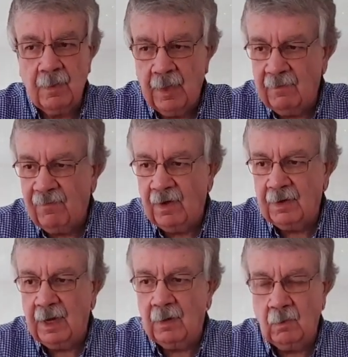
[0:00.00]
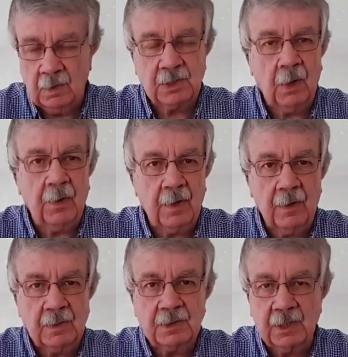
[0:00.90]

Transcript: they find out what's going on.